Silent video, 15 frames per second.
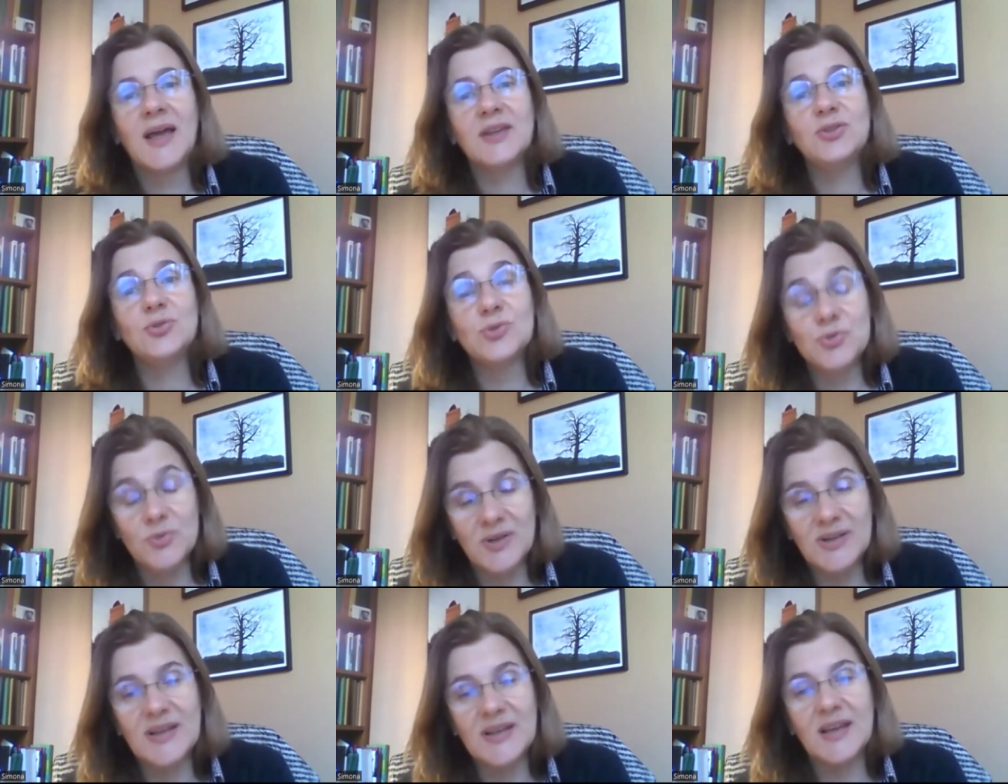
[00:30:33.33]

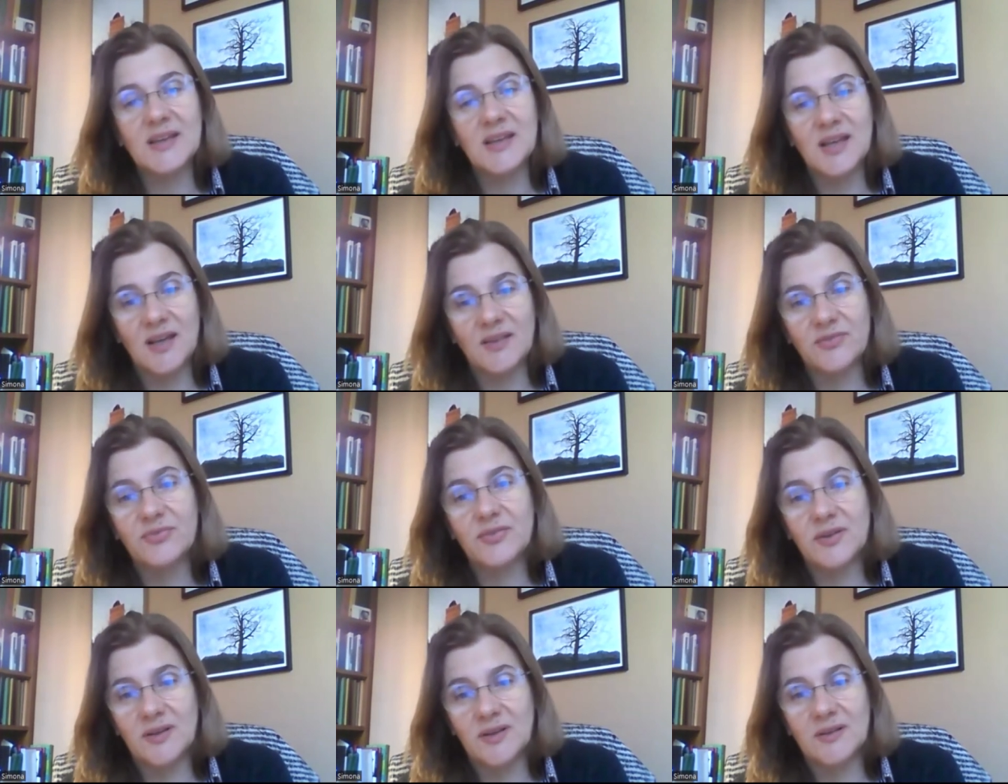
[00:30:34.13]
Usually I have
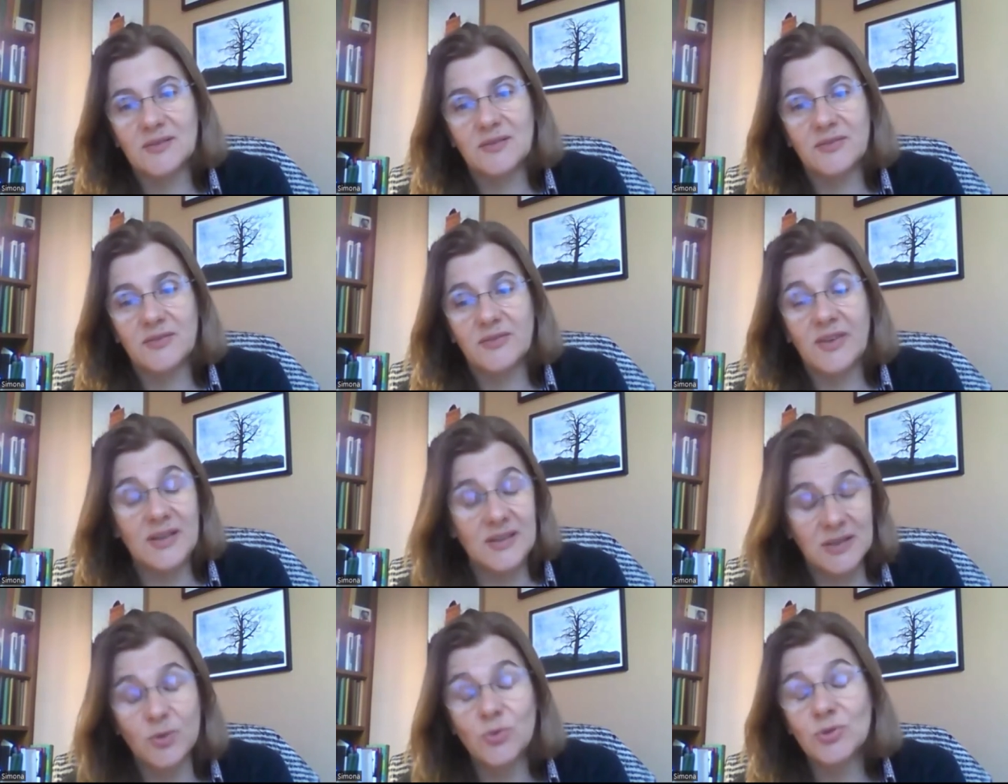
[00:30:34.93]

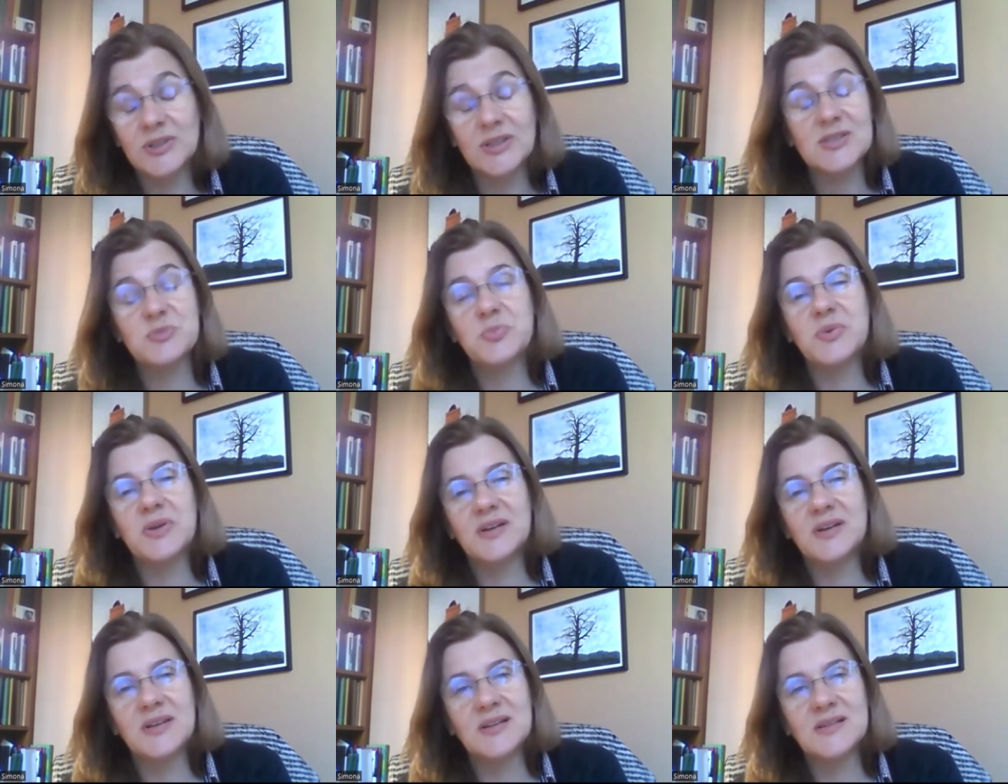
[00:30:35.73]
very good
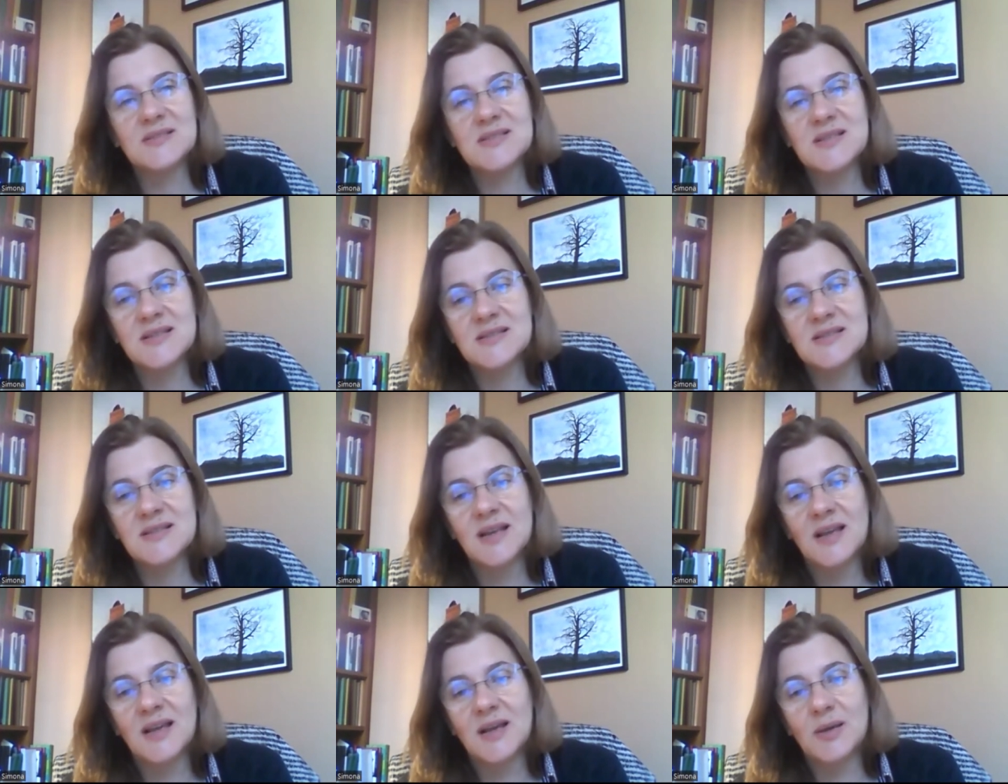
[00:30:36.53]

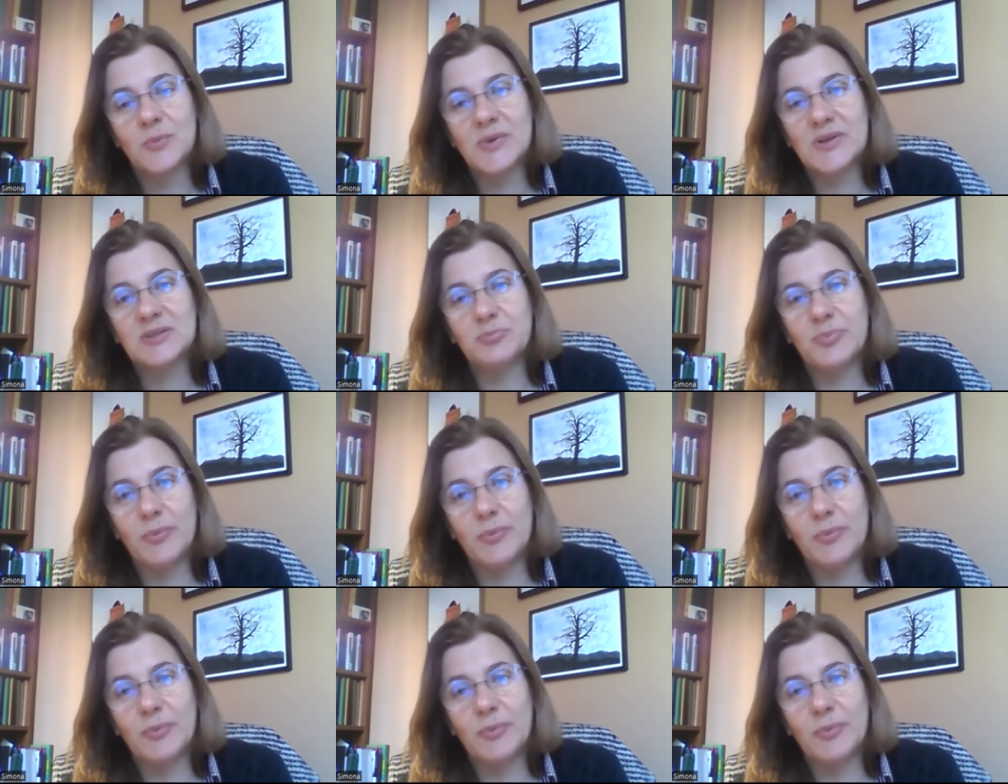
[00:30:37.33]
experiences with